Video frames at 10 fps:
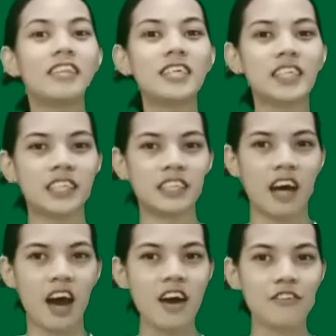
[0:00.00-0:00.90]
The
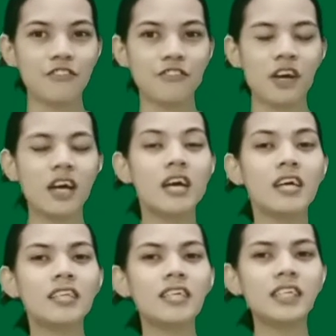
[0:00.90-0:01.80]
stop.
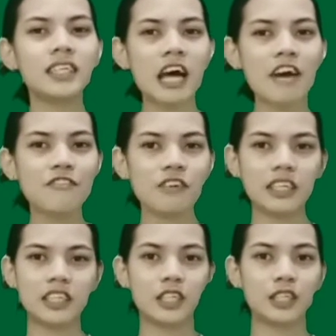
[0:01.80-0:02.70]
The stop
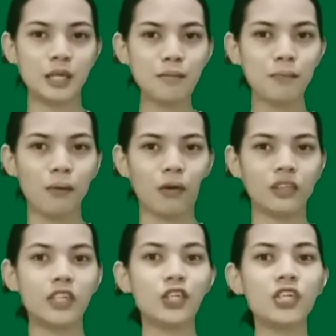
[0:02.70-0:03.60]
is a
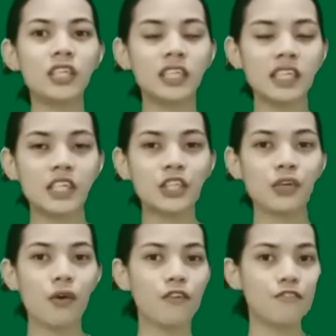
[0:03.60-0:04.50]
symbol that
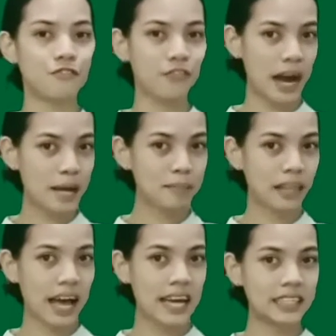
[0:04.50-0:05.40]
consists of 5
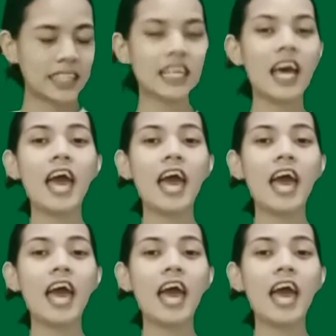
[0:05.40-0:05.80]
lines